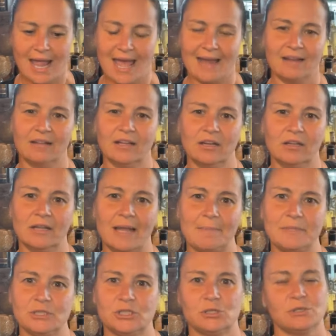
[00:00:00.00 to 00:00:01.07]
Add a little
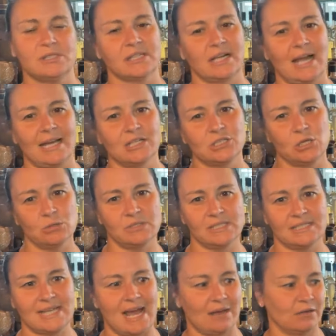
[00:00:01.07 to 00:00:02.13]
lemon juice. It kind of tones
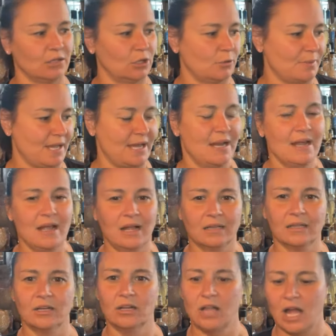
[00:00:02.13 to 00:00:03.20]
it down a little bit.
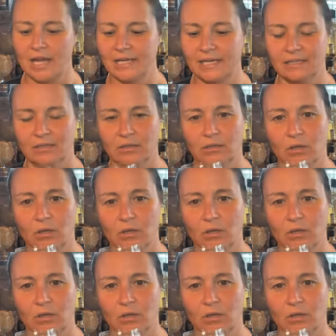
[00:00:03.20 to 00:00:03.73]
Little honey, little